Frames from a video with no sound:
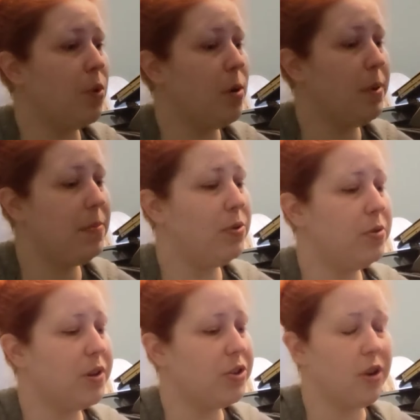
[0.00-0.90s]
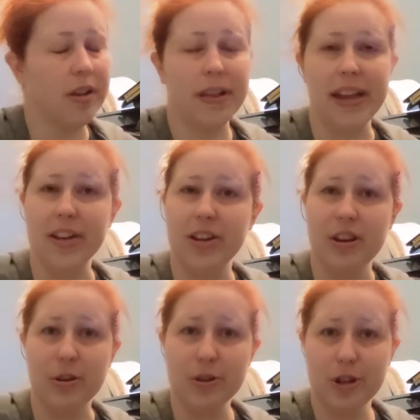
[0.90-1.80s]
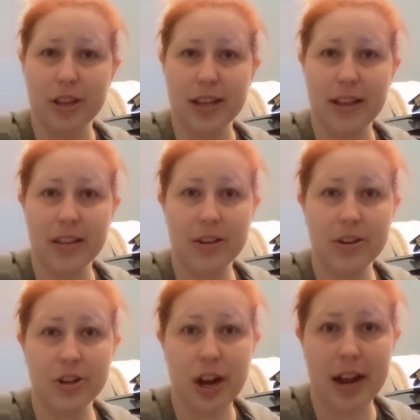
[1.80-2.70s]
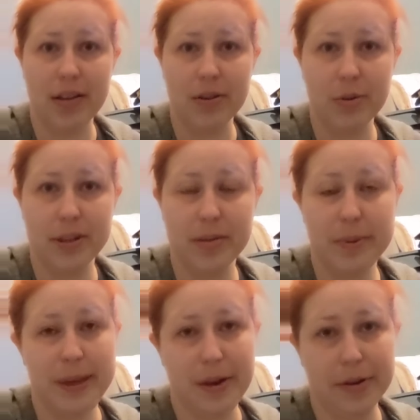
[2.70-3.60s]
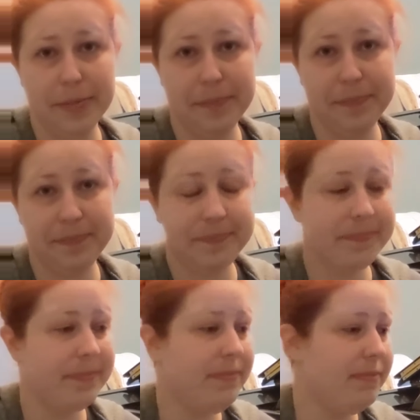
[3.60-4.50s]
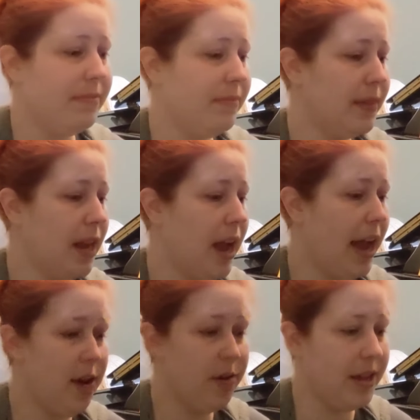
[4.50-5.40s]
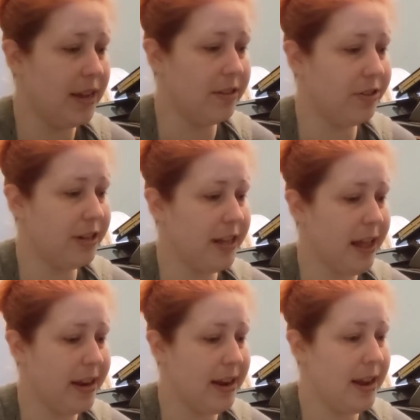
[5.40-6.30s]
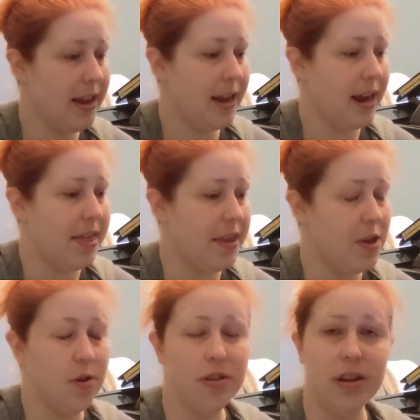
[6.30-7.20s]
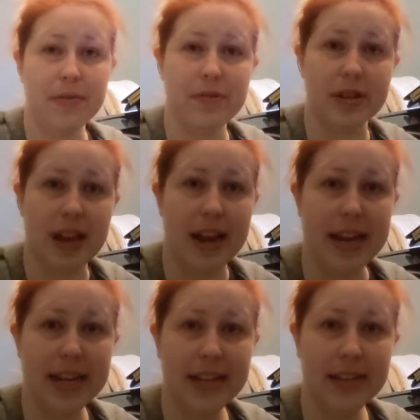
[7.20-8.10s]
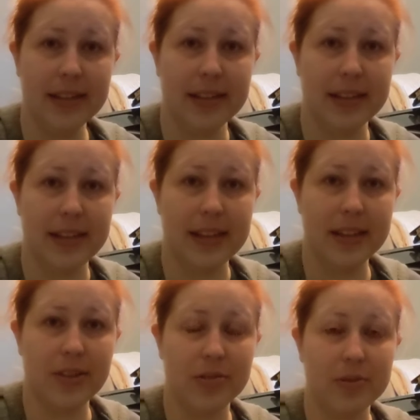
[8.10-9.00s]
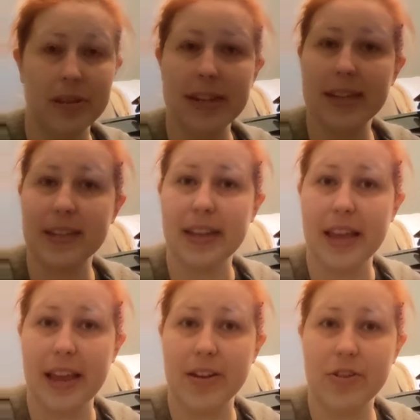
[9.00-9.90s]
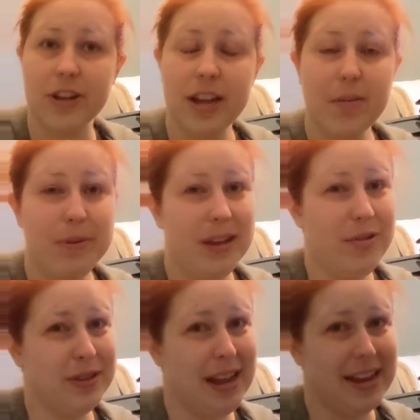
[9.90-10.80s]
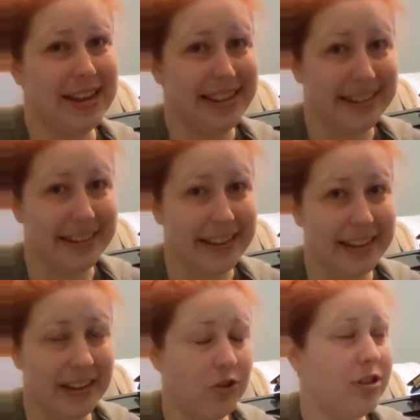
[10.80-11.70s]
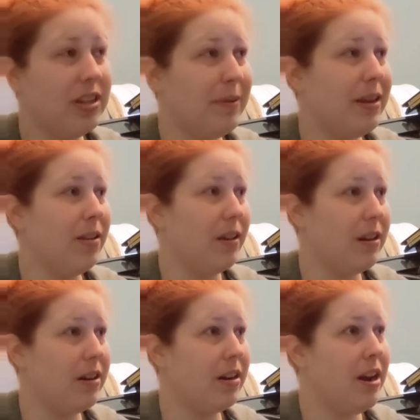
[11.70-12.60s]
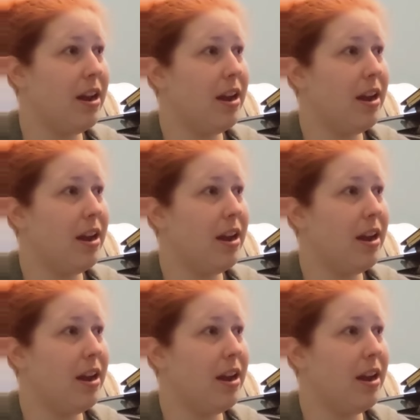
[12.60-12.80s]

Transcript: Or people who are struggling to know, should they let their child quit the piano? I don't know the answer to that. I think you can look for signs to see that they're really disengaged. Piano's not easy, just to be clear.